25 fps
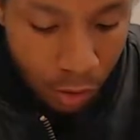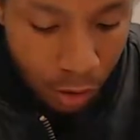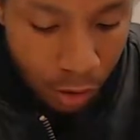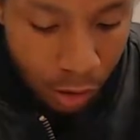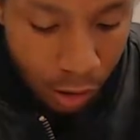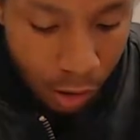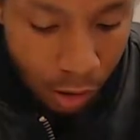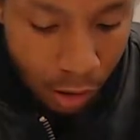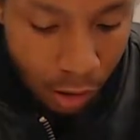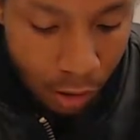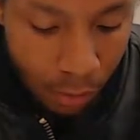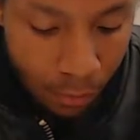on
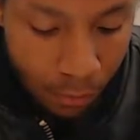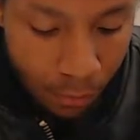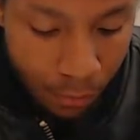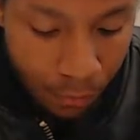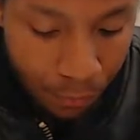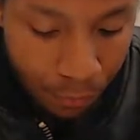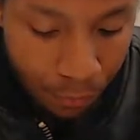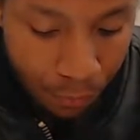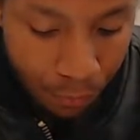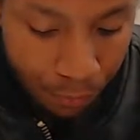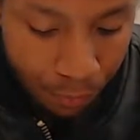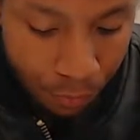that.
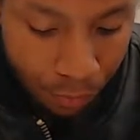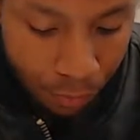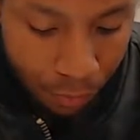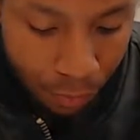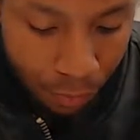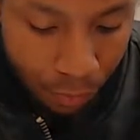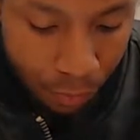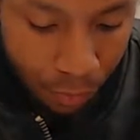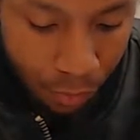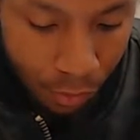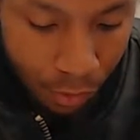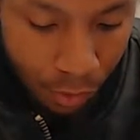
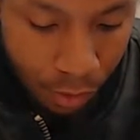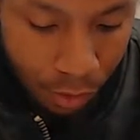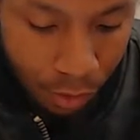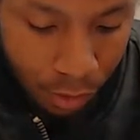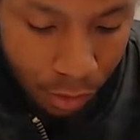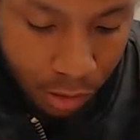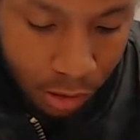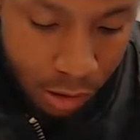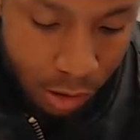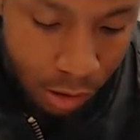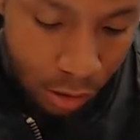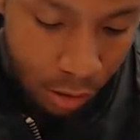
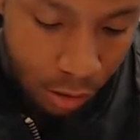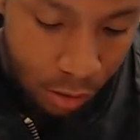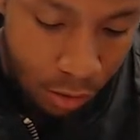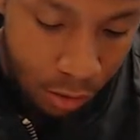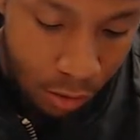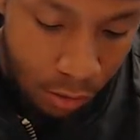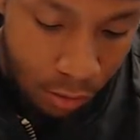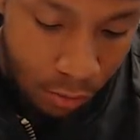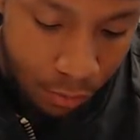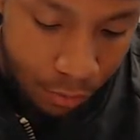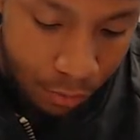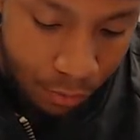Let's see, hold
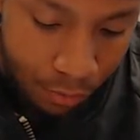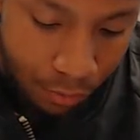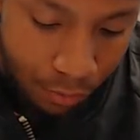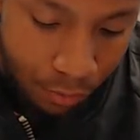on.